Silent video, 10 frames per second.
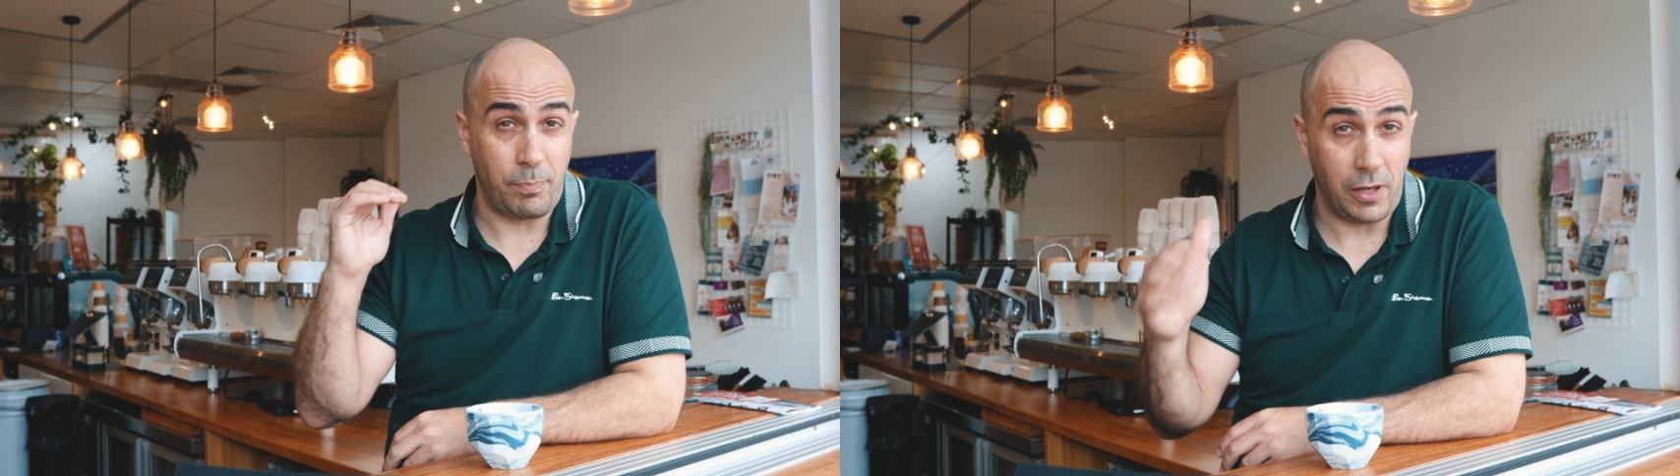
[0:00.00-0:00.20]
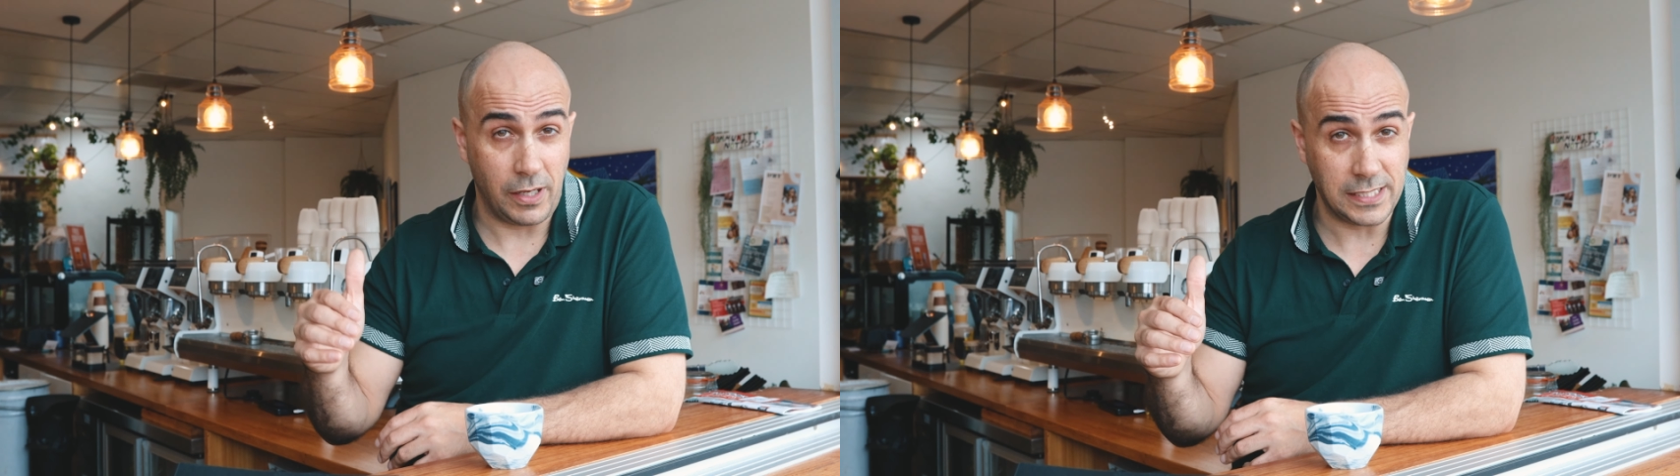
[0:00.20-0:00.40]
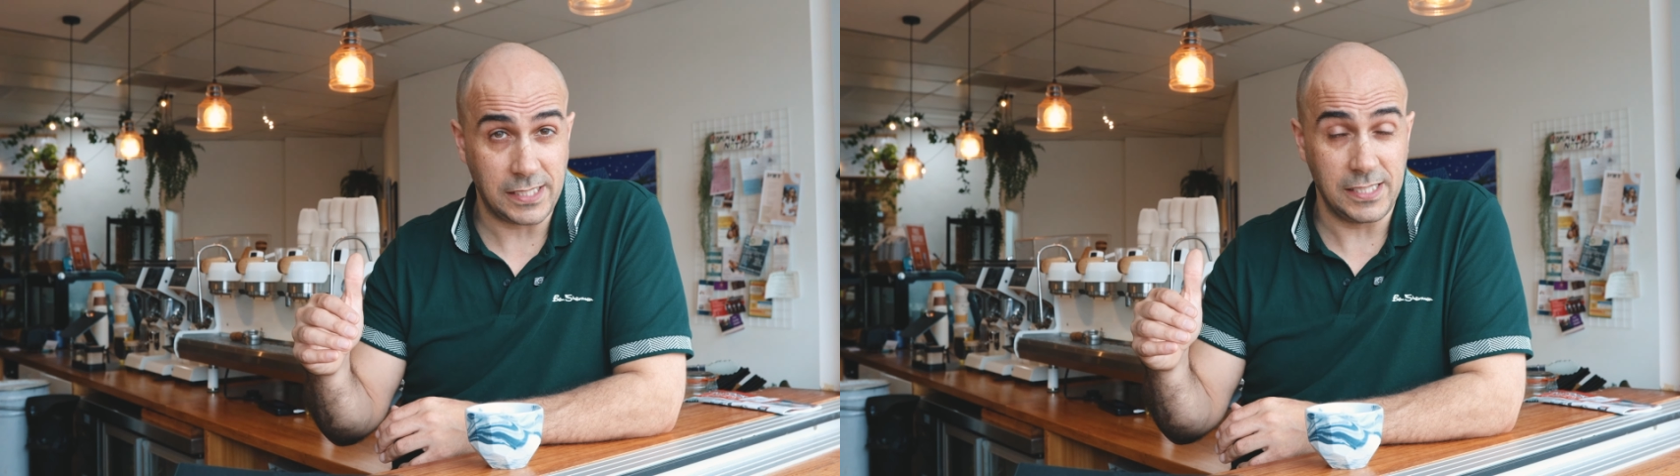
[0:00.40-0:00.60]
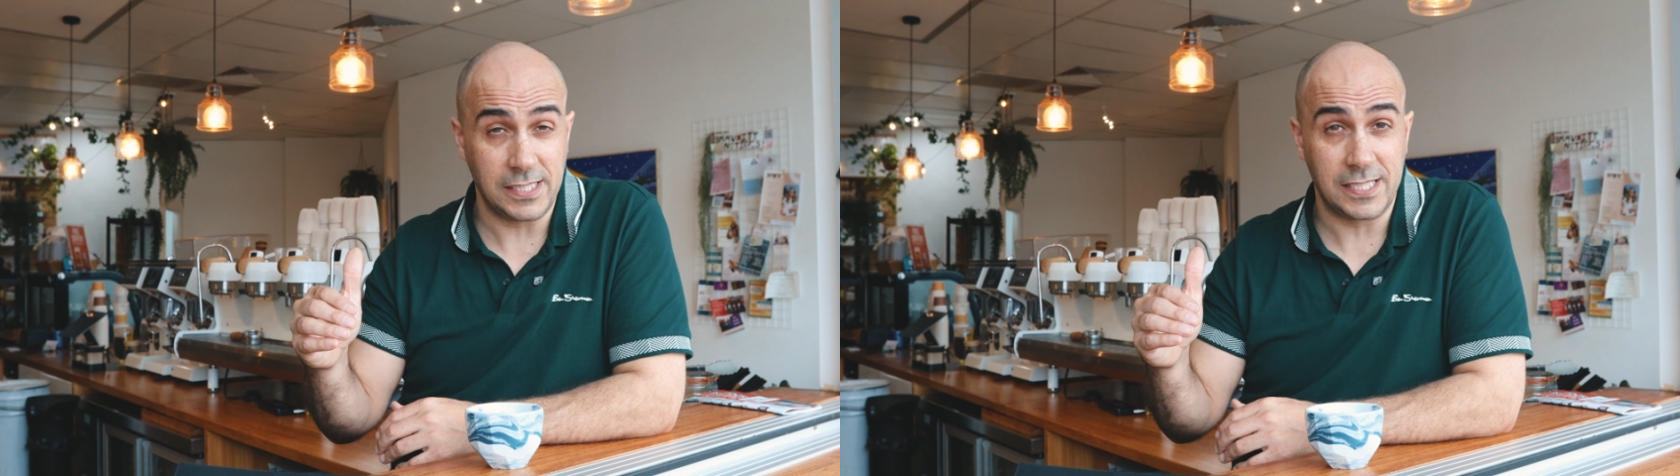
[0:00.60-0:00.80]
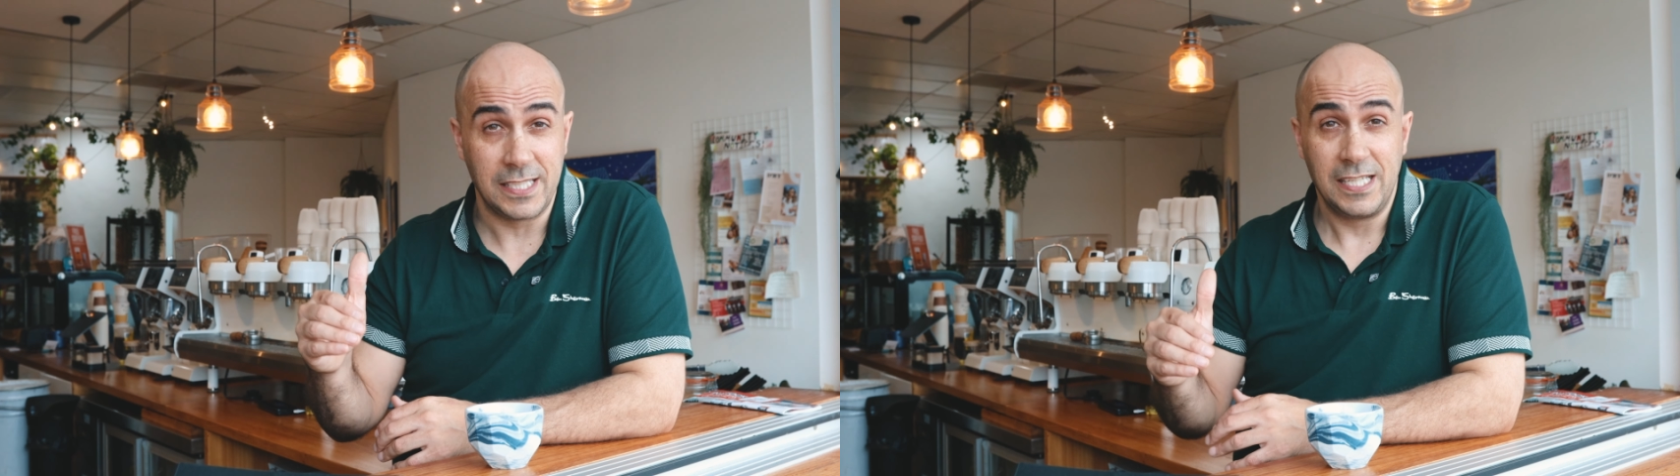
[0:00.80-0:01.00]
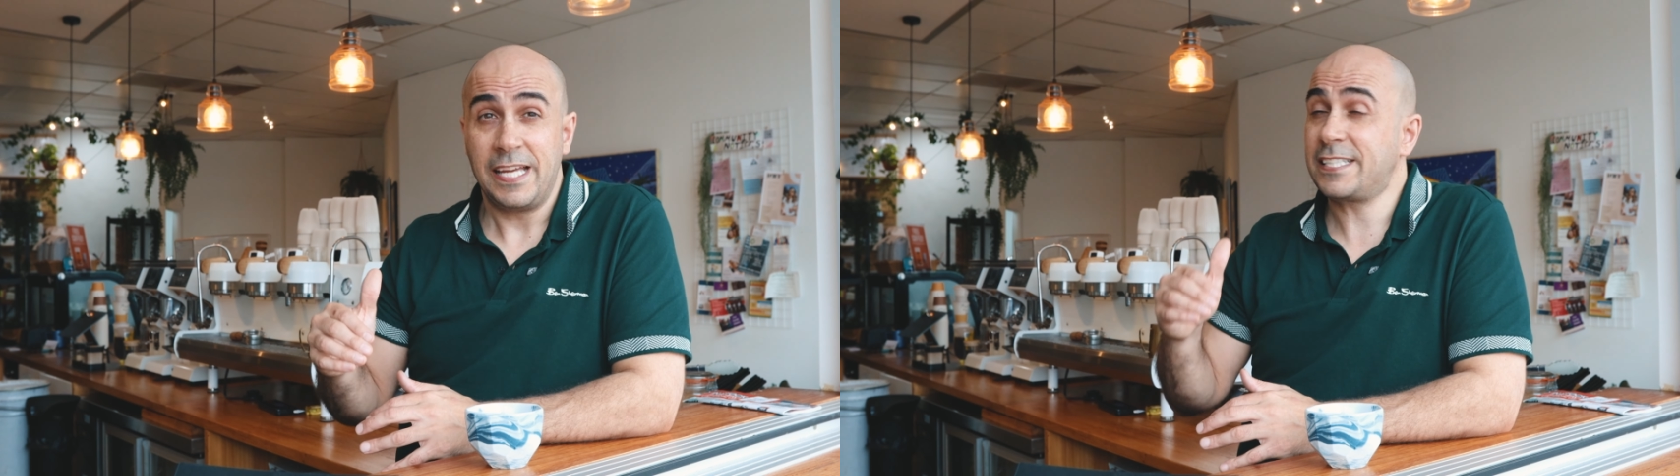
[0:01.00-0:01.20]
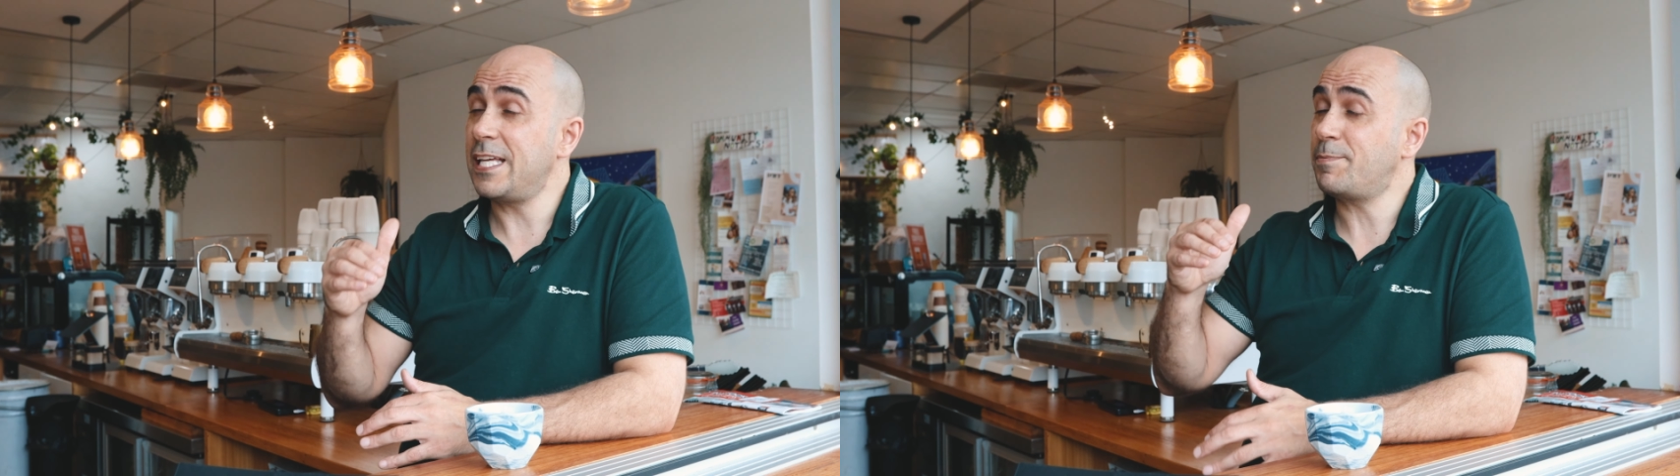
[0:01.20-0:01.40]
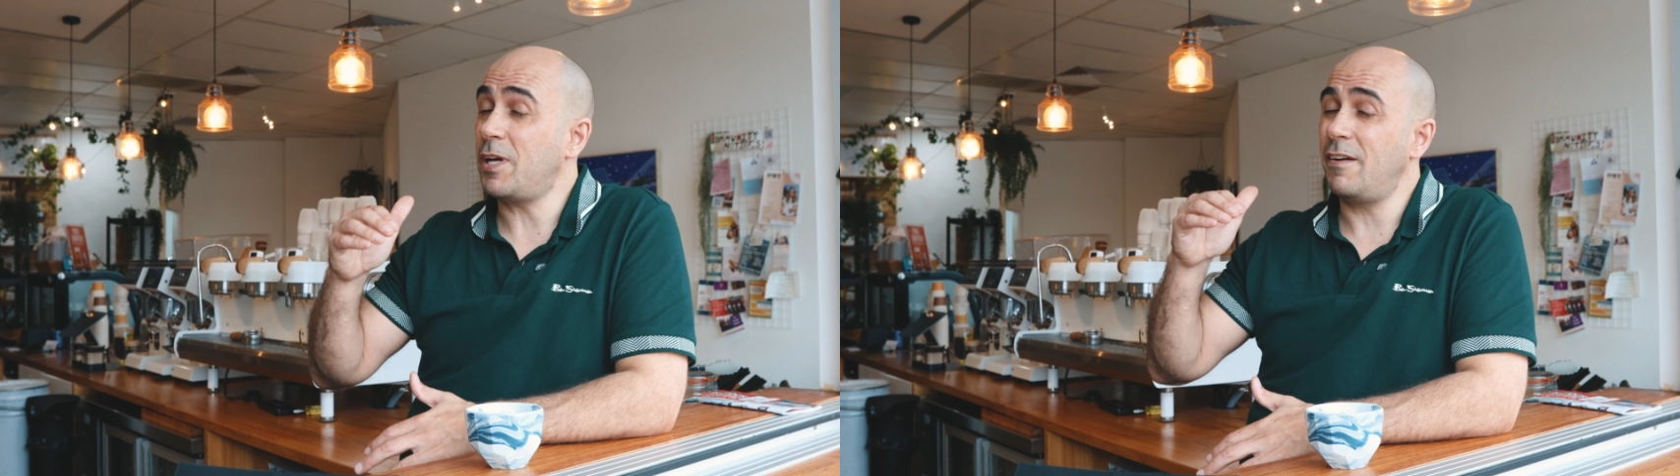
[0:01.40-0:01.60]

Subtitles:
appliances, except